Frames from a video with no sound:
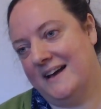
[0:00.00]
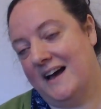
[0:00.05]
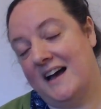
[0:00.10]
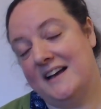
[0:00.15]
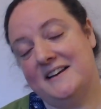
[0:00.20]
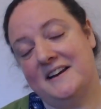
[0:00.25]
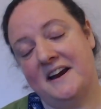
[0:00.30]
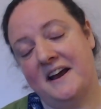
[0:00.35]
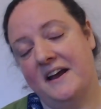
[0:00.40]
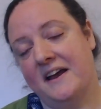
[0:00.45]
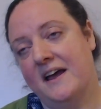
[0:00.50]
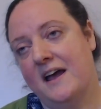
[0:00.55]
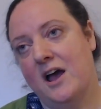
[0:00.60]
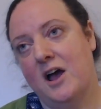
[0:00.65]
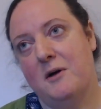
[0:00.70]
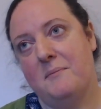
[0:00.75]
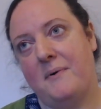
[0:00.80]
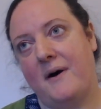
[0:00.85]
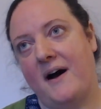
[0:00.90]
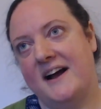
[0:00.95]
I don't know.
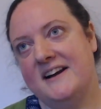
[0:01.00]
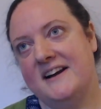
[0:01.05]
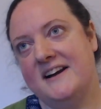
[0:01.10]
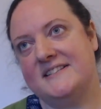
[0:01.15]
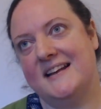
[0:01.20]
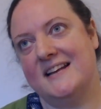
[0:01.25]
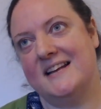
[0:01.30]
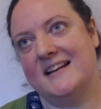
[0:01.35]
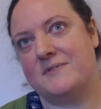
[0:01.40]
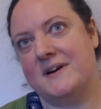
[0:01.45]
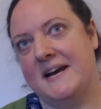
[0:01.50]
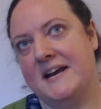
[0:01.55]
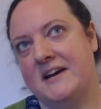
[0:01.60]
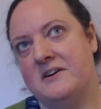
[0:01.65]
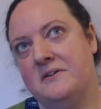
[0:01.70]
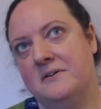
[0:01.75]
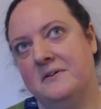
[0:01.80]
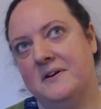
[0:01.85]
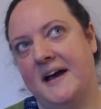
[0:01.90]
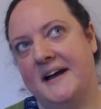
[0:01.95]
But I just think that's really
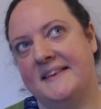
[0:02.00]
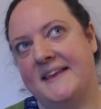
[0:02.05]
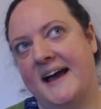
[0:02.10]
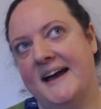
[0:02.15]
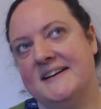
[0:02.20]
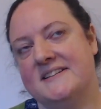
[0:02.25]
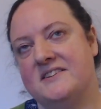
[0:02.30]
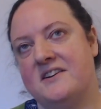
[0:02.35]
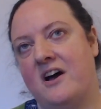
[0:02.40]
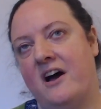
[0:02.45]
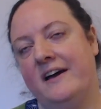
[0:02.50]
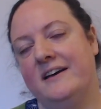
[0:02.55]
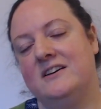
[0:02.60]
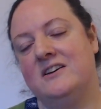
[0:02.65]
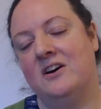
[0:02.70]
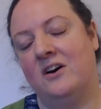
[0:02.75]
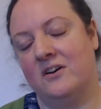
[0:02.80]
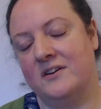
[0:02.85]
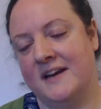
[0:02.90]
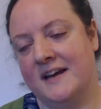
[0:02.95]
cool. Like, that is an
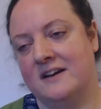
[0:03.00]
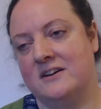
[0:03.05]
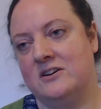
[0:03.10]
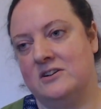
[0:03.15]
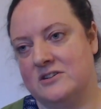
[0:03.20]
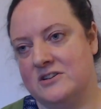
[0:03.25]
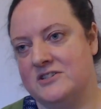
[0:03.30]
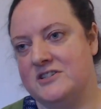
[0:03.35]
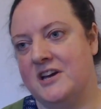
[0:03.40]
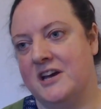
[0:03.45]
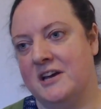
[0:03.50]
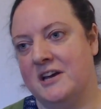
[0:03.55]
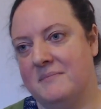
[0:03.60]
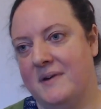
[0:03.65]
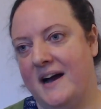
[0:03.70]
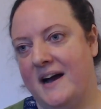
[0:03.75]
iconic costume.